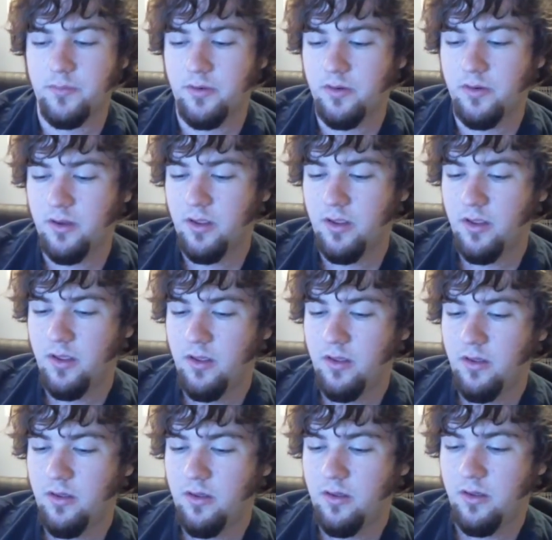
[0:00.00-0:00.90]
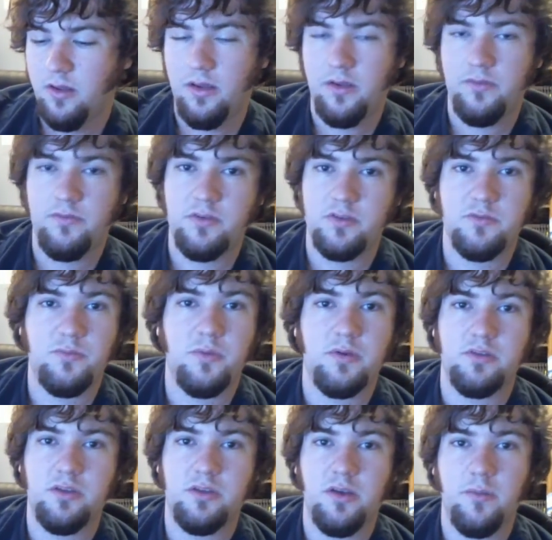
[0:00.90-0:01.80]
But if it's
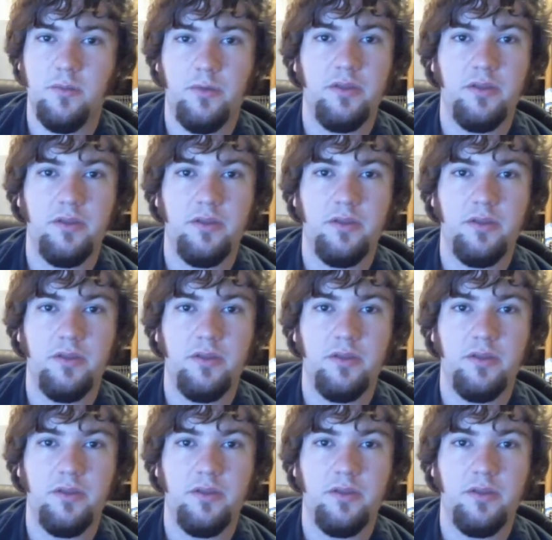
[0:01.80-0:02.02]
supposed to come